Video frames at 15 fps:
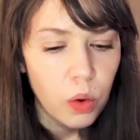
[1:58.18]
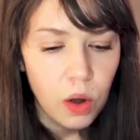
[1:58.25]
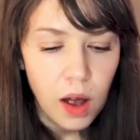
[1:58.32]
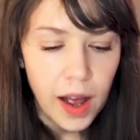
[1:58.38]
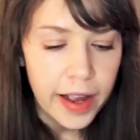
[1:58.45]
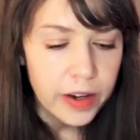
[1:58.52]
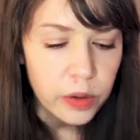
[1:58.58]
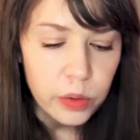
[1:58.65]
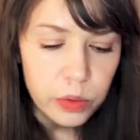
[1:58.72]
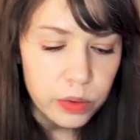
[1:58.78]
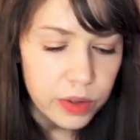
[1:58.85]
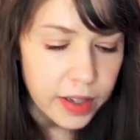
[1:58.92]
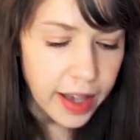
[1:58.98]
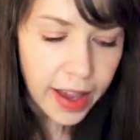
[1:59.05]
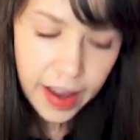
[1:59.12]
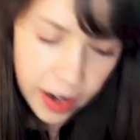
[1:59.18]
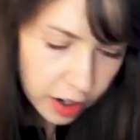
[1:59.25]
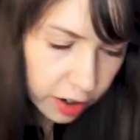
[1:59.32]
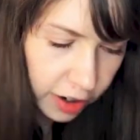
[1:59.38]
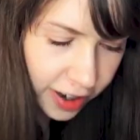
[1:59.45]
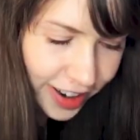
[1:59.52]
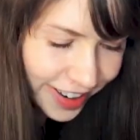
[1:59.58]
I don't
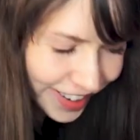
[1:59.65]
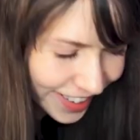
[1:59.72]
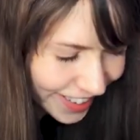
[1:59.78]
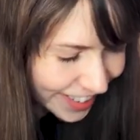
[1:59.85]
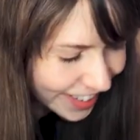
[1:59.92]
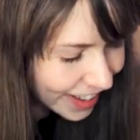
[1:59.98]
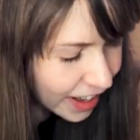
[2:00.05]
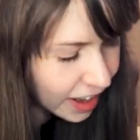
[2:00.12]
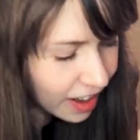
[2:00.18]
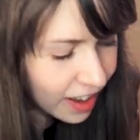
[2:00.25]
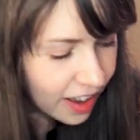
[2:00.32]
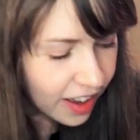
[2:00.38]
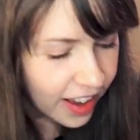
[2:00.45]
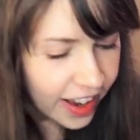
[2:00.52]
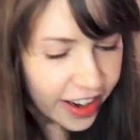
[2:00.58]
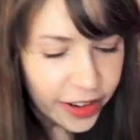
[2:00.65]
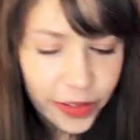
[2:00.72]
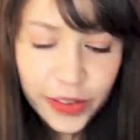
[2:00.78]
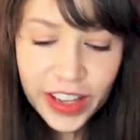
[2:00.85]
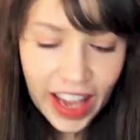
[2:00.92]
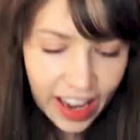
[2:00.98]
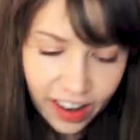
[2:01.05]
care. I
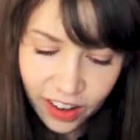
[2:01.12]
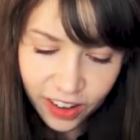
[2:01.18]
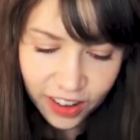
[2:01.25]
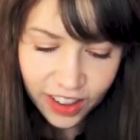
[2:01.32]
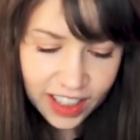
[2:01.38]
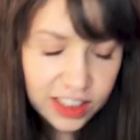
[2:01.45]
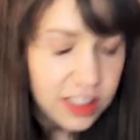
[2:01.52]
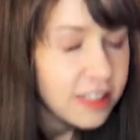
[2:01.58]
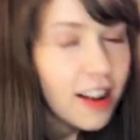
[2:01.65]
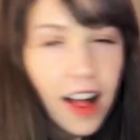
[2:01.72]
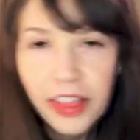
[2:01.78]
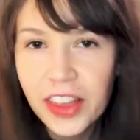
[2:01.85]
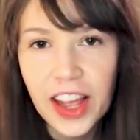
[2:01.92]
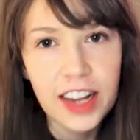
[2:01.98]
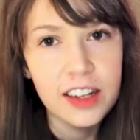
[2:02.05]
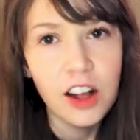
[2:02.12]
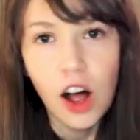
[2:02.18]
don't care. It's not that